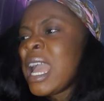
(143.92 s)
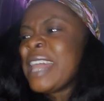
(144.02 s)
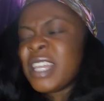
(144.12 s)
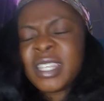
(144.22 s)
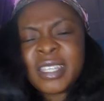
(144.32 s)

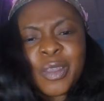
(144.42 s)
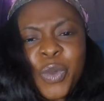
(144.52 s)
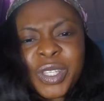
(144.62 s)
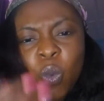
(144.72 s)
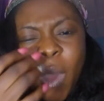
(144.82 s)
And this is the
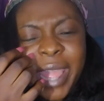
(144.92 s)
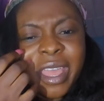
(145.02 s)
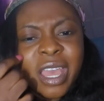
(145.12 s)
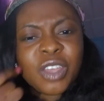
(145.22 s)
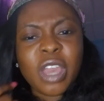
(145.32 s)
reason
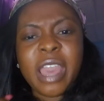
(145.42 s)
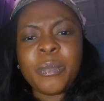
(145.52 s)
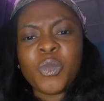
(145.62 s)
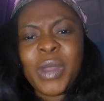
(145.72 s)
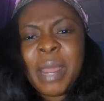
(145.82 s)
why
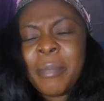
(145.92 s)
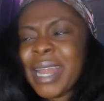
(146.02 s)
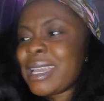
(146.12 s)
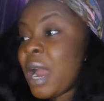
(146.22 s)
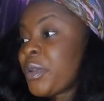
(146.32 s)
when a
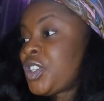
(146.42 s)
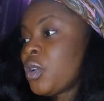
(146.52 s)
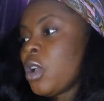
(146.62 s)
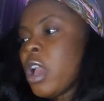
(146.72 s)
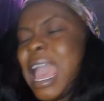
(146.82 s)
man carries
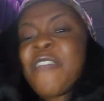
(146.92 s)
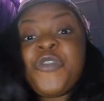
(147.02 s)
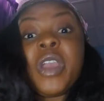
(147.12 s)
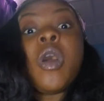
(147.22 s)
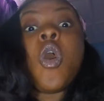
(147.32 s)
you,
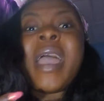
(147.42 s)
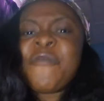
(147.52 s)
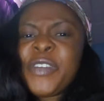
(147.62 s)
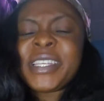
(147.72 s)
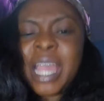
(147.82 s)

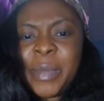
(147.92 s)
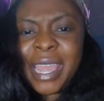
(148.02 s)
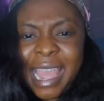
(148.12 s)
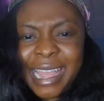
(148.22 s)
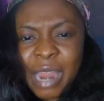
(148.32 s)
every time
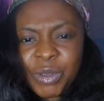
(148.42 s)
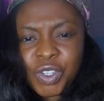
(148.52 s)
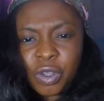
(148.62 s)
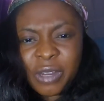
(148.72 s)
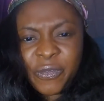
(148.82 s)
a guy
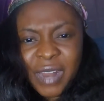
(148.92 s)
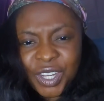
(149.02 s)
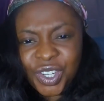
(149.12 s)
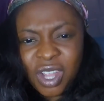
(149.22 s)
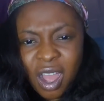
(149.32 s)
carries you on a
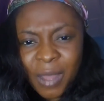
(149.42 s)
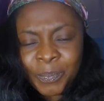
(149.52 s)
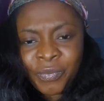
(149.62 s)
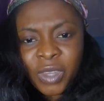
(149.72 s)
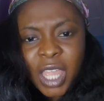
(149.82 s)
flashy car
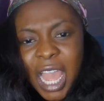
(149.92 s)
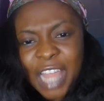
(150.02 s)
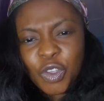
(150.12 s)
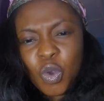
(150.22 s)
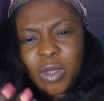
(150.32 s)

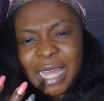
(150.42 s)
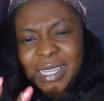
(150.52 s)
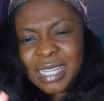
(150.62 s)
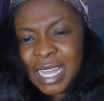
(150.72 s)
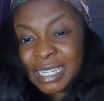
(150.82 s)
and you look
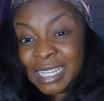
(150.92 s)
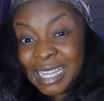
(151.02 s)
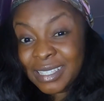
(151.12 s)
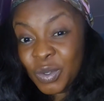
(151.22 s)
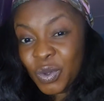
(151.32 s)
at his hand, he
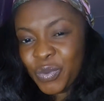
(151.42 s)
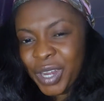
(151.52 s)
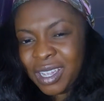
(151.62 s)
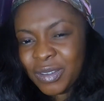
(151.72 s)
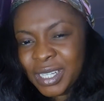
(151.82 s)
has no
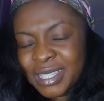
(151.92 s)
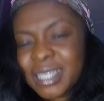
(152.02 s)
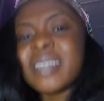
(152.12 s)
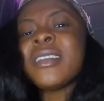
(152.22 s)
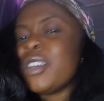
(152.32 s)
ring on
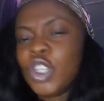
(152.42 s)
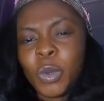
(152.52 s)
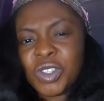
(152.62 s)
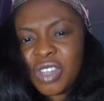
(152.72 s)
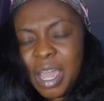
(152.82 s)
it.
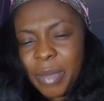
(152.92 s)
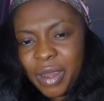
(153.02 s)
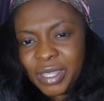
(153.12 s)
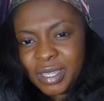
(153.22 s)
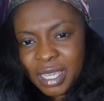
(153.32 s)
You want to get
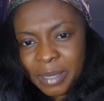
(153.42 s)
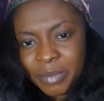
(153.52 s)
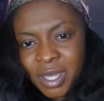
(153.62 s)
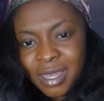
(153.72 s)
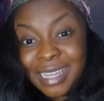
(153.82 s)
married to
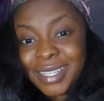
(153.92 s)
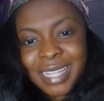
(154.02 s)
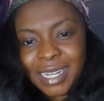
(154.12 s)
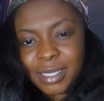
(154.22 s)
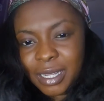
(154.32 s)
him
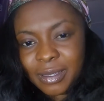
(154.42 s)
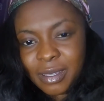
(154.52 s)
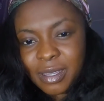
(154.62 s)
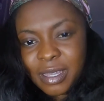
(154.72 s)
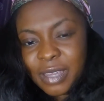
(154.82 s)
instantly.
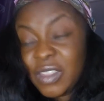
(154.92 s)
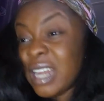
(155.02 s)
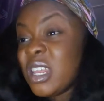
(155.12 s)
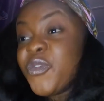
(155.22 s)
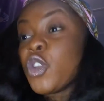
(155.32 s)

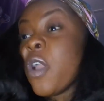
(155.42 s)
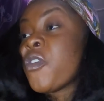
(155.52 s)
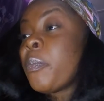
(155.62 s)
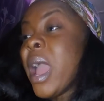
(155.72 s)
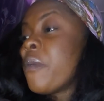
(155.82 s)
Then leave you, go
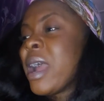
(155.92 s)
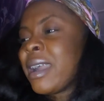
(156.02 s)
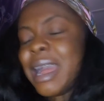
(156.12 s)
even buy a